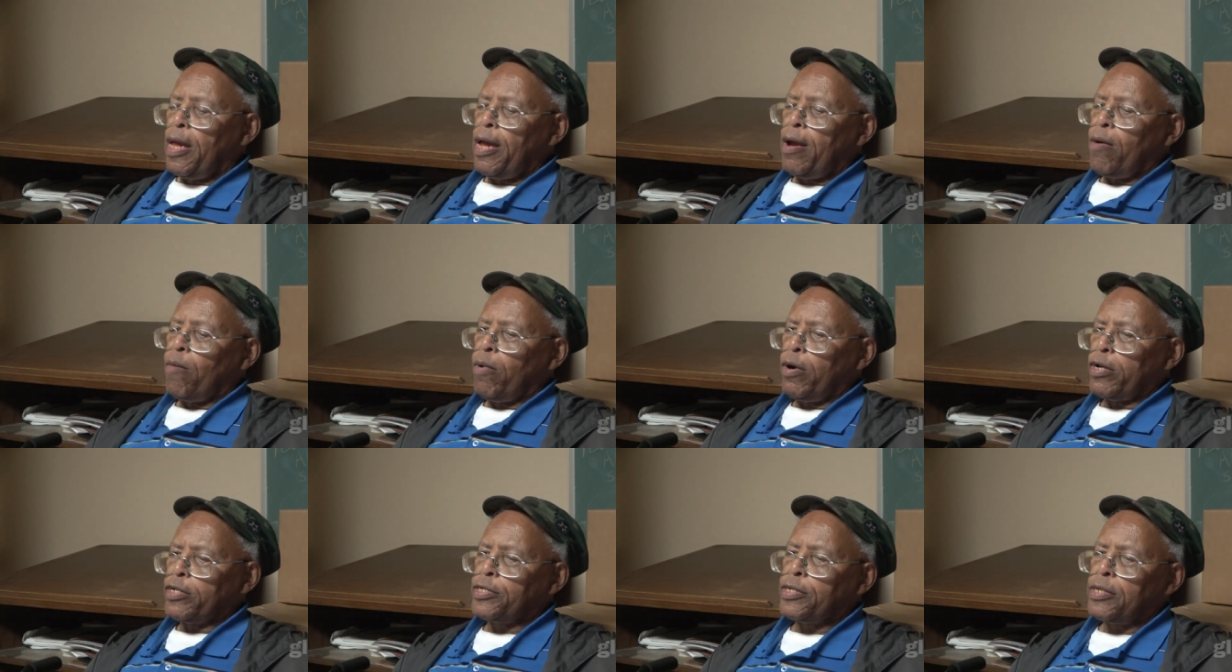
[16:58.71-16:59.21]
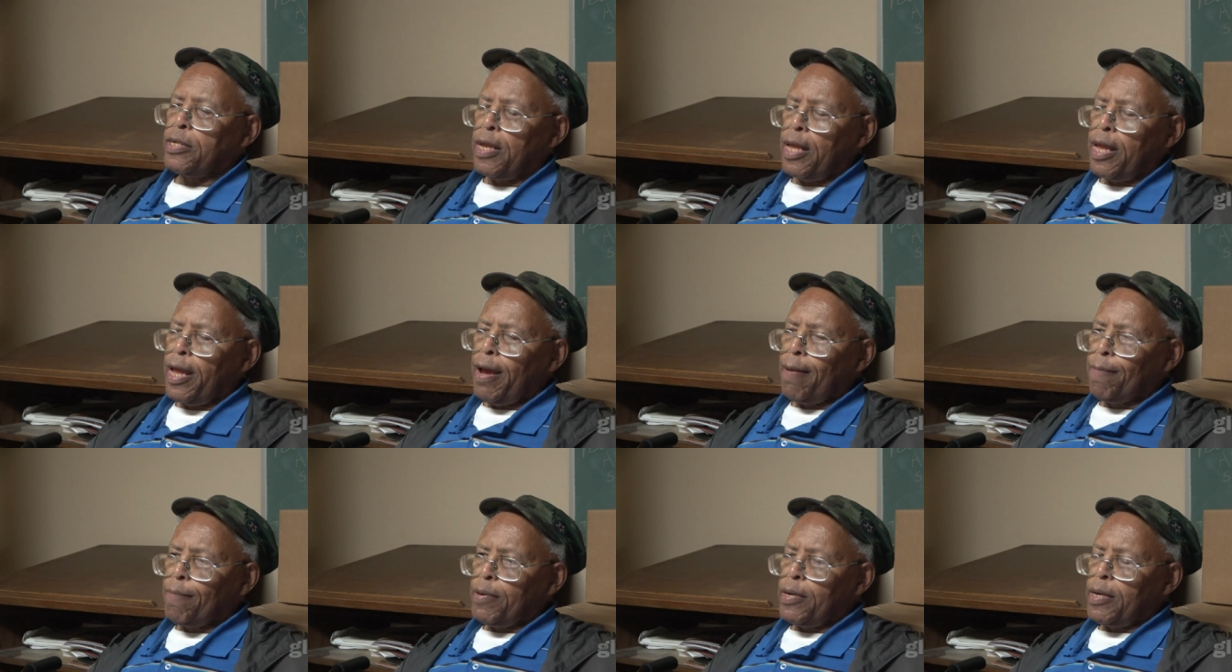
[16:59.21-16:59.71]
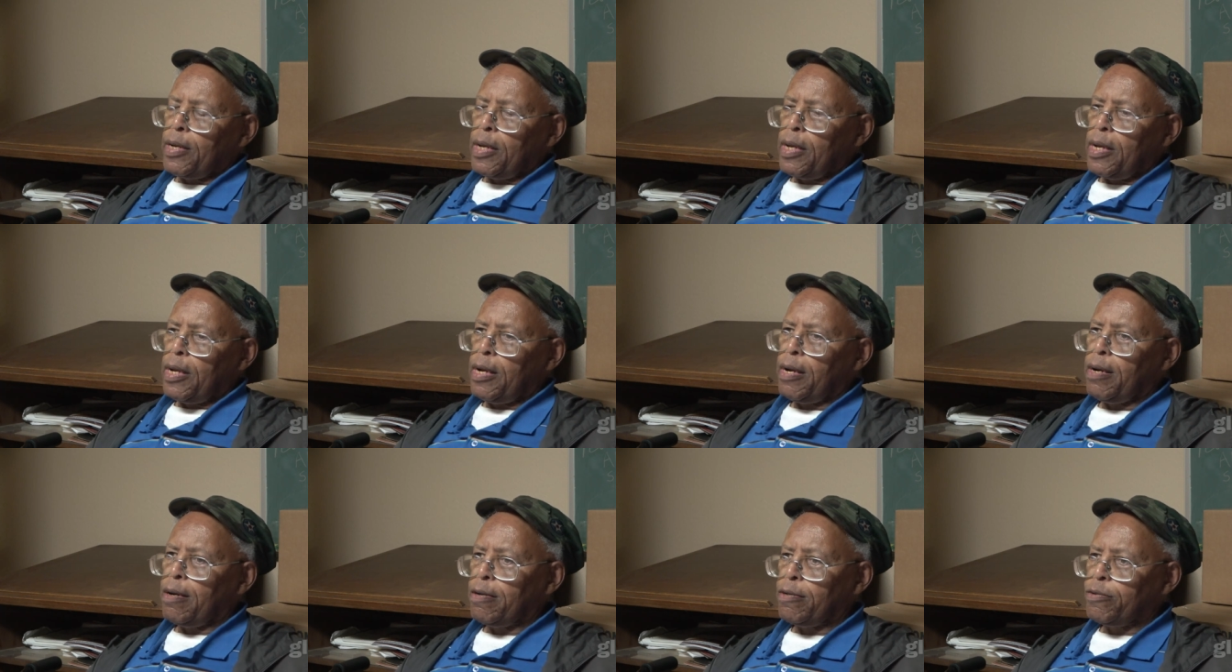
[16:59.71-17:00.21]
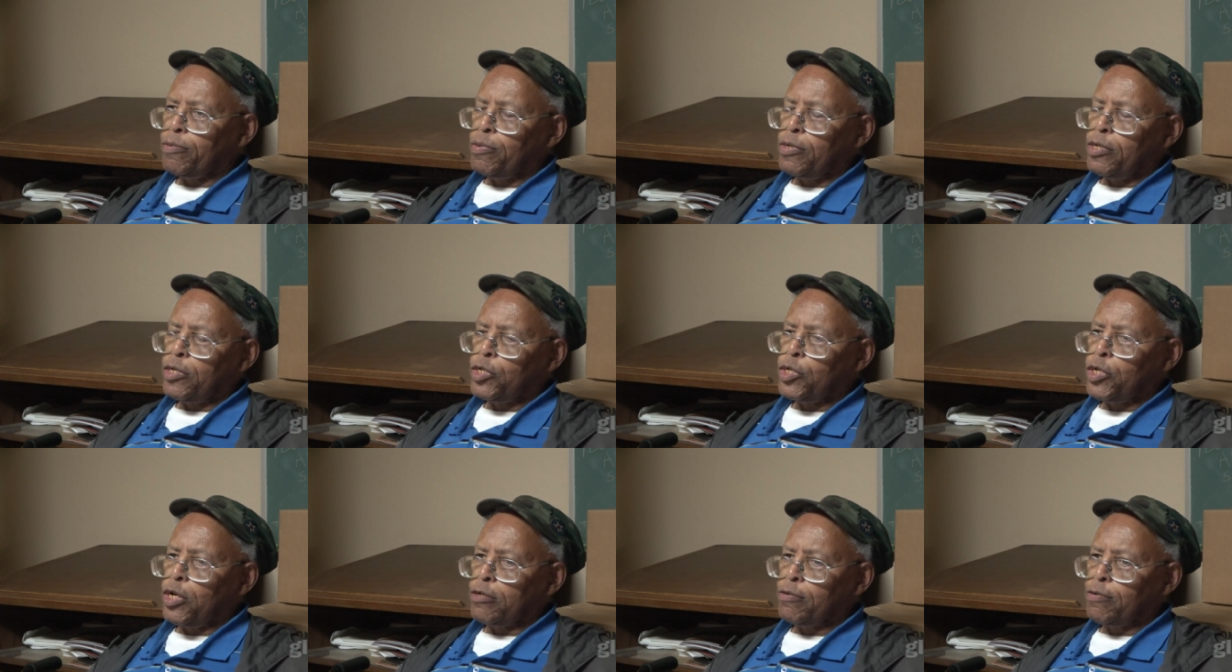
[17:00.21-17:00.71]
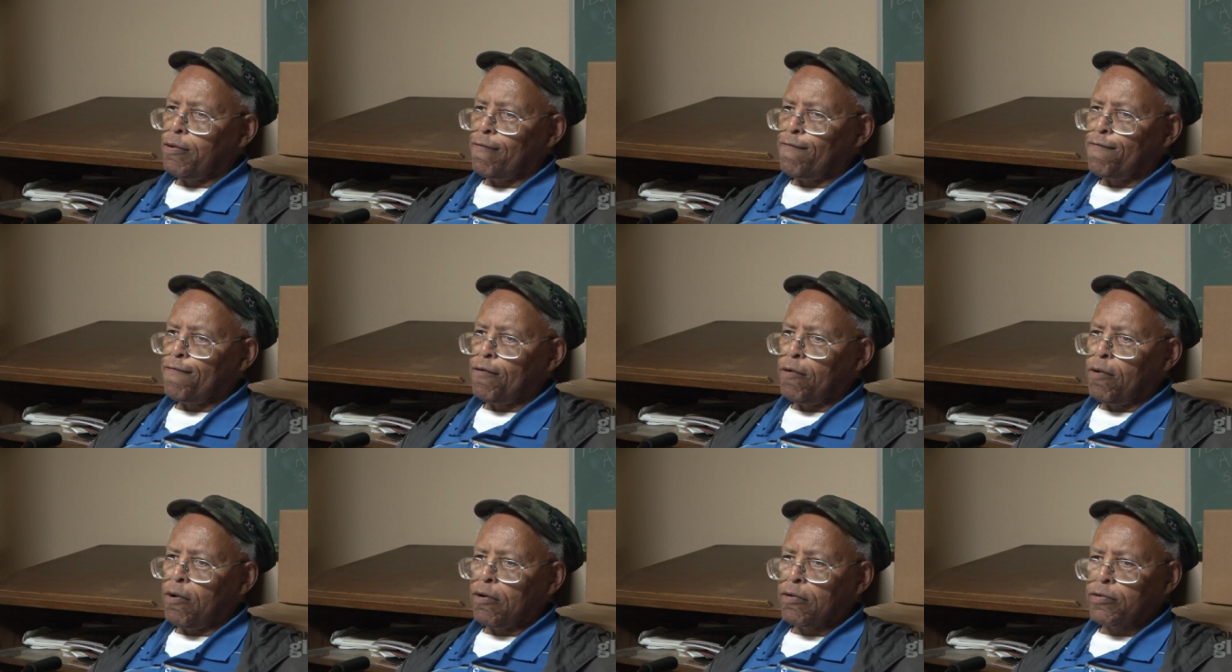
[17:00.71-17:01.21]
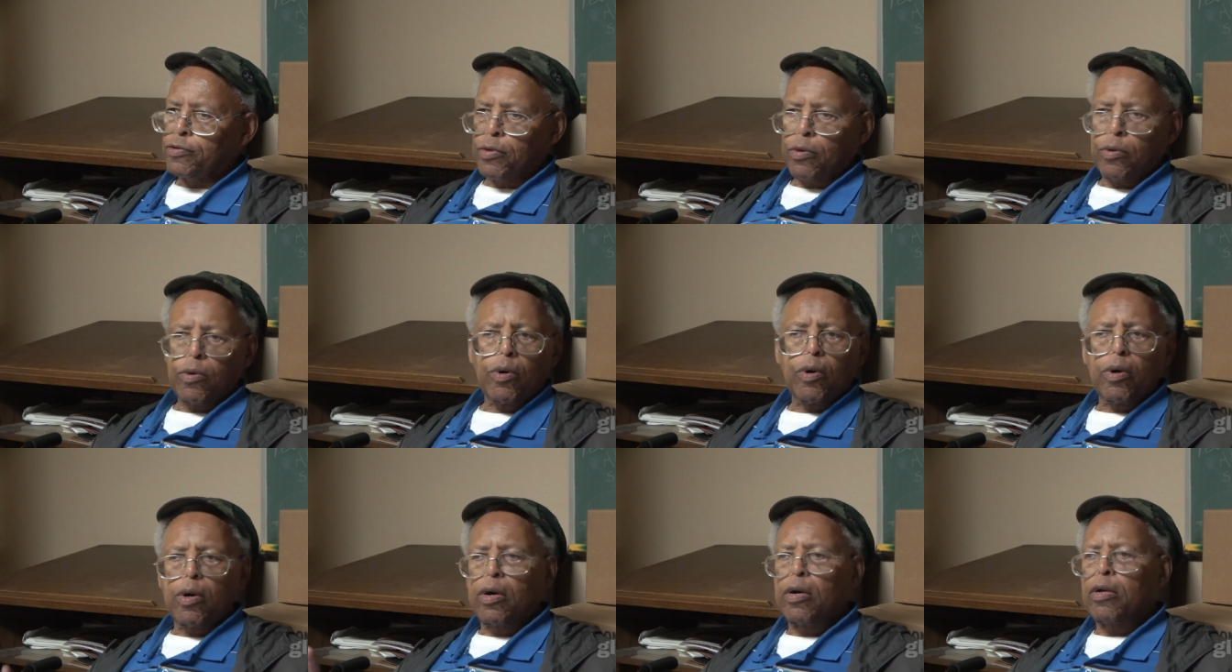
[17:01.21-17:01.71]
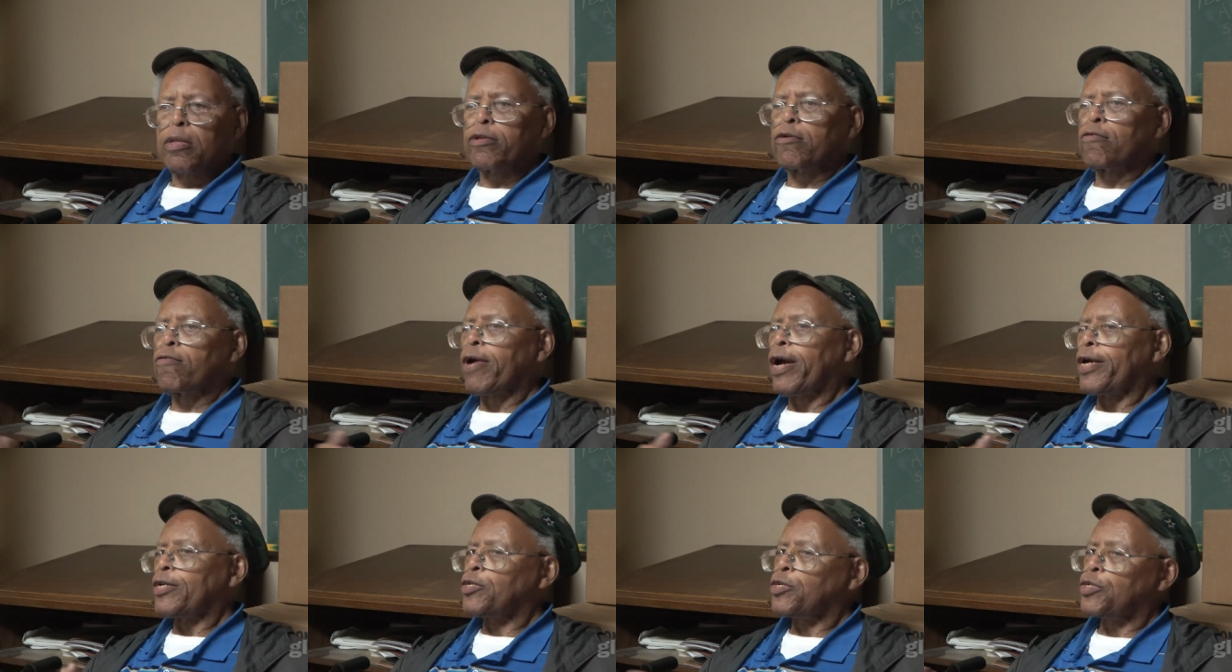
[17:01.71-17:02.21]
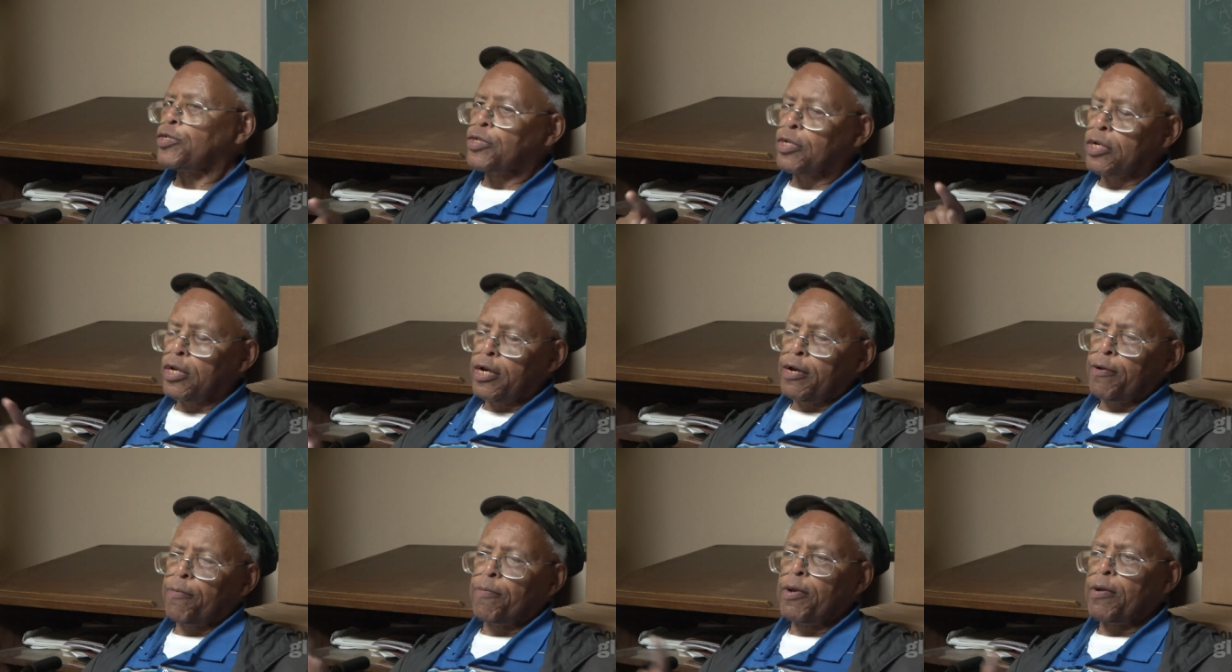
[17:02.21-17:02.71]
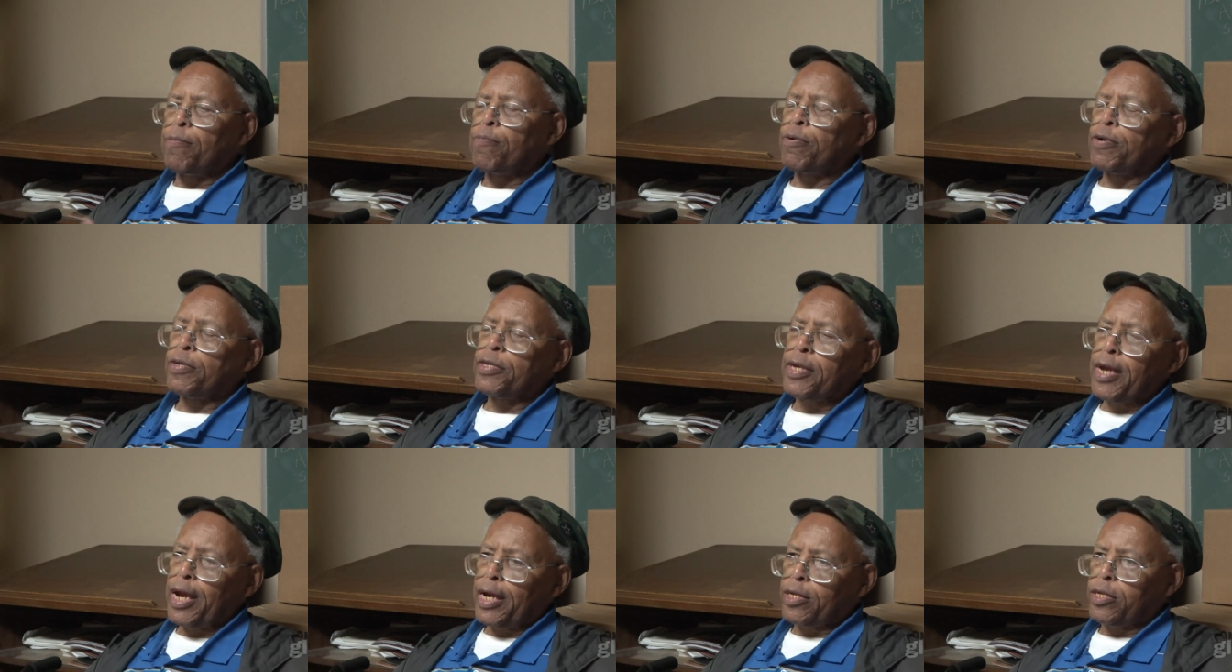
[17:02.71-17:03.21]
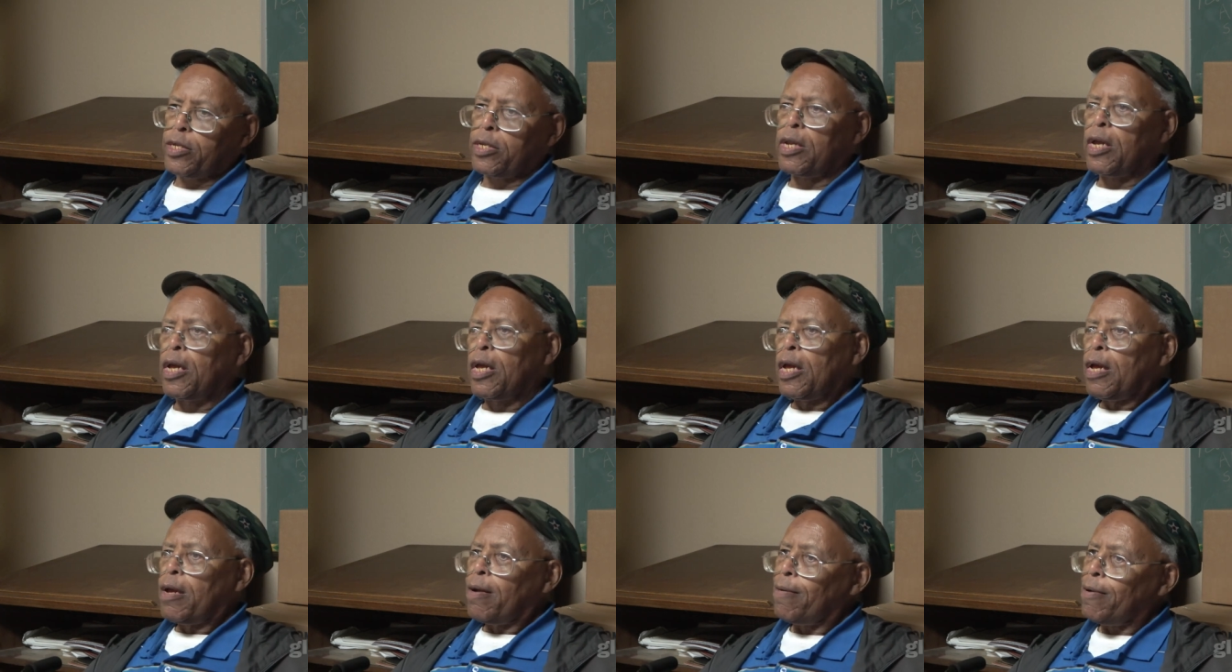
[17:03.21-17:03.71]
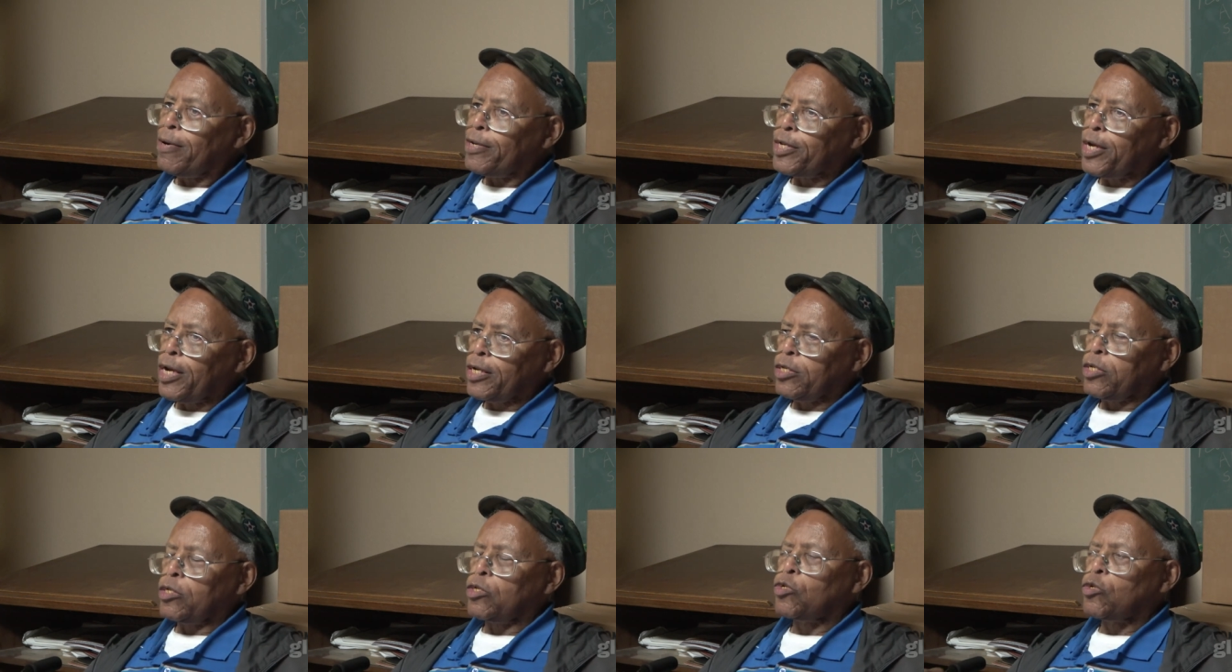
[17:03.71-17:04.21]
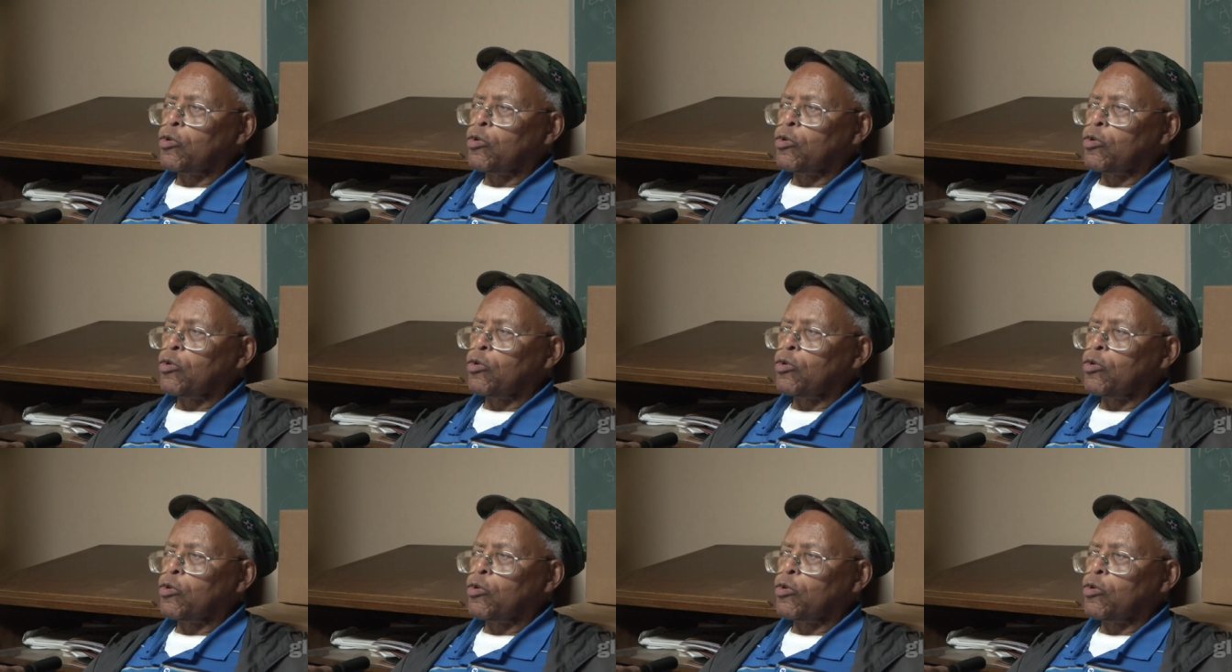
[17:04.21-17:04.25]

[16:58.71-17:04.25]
And what's happening here is when this judgment falls, all the righteous are going to be protected, protected